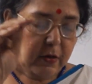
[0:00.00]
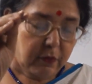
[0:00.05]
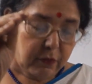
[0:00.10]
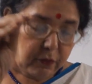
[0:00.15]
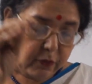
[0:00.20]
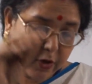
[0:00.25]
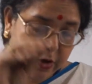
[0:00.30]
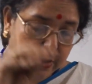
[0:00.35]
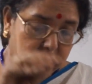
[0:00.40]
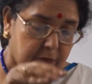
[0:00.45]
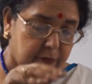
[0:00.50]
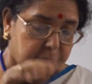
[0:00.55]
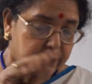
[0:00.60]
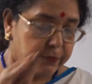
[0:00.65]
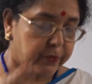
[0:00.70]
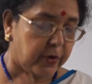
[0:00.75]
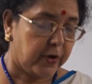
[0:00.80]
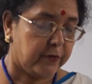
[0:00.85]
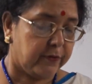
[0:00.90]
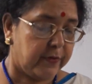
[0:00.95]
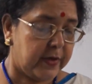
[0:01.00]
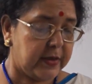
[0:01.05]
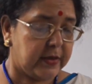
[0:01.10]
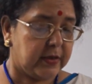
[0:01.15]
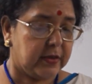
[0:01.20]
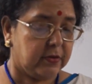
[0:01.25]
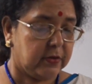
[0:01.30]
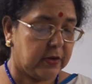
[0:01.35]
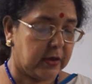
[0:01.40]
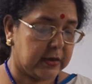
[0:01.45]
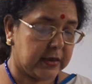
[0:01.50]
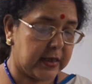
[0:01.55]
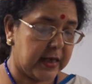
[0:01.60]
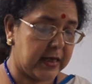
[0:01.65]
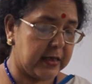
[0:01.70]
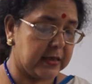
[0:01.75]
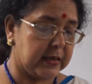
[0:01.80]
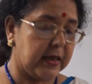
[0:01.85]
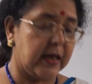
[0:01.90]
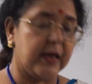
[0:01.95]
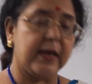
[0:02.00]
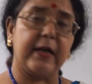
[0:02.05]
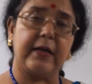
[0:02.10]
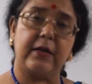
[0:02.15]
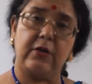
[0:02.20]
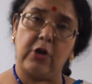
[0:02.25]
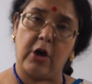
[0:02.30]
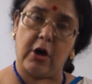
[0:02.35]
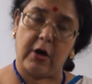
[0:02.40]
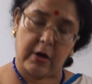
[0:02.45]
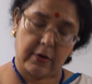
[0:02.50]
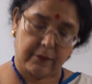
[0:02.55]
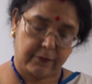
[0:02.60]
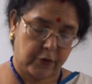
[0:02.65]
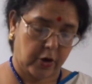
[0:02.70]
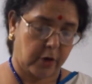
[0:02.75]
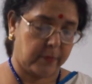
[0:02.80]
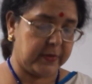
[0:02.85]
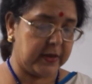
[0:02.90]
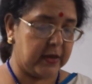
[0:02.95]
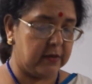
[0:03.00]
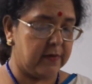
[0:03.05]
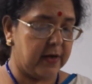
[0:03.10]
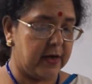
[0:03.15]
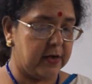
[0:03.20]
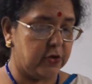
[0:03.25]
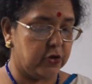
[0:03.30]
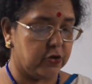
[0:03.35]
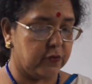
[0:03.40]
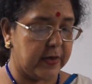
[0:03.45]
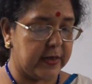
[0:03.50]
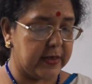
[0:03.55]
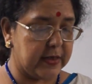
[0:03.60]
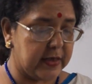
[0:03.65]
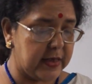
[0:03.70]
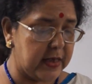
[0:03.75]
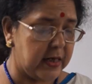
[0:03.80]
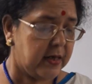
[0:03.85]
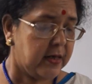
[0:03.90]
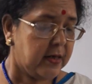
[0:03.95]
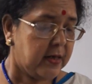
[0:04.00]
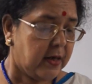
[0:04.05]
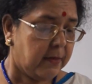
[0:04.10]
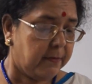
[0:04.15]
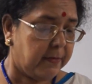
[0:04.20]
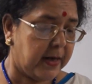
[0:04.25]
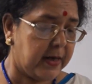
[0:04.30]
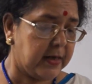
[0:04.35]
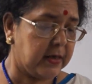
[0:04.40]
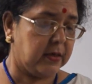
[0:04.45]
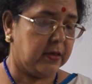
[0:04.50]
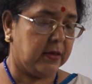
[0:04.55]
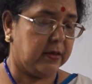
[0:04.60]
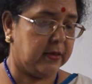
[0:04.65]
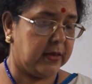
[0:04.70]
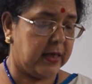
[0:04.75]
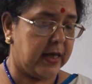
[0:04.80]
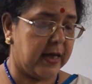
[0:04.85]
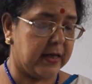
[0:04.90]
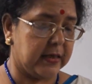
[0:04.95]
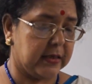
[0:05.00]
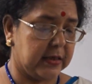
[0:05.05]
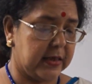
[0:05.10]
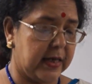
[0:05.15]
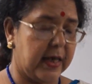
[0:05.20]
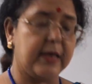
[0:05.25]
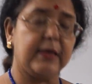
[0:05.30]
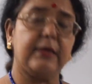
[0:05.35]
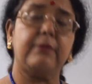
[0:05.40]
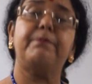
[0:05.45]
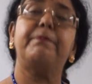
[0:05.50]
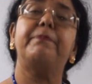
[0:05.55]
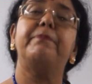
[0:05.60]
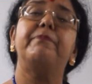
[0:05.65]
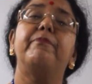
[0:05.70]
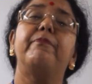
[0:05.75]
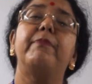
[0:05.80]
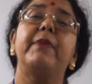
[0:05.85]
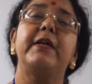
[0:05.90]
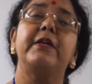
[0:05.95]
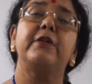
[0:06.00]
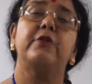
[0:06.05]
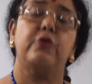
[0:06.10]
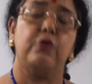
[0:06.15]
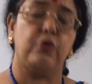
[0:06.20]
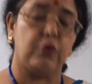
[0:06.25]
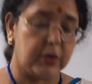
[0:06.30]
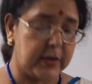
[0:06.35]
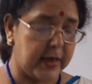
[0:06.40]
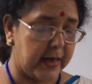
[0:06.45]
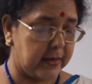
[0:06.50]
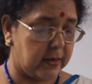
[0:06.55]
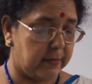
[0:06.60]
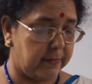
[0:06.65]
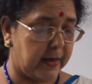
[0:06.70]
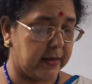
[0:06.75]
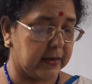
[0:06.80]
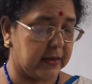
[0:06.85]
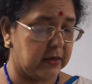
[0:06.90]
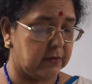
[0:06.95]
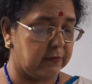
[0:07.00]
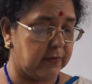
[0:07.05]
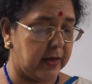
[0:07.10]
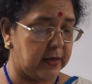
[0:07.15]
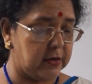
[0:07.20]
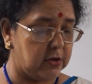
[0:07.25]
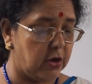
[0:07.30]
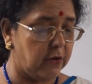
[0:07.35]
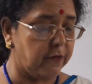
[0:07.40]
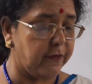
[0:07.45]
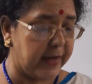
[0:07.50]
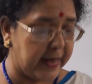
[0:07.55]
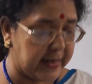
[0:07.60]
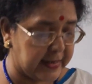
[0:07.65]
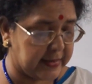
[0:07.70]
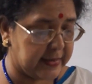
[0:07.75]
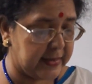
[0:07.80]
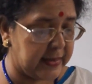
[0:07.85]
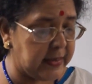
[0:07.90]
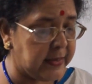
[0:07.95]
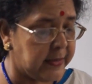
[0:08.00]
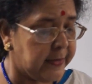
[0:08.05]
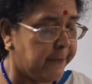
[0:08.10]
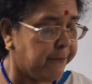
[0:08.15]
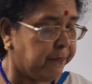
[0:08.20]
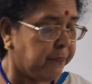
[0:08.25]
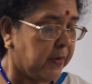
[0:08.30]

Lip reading: for which the shares are of nominal value 20, but they are being sold at a market value of 18,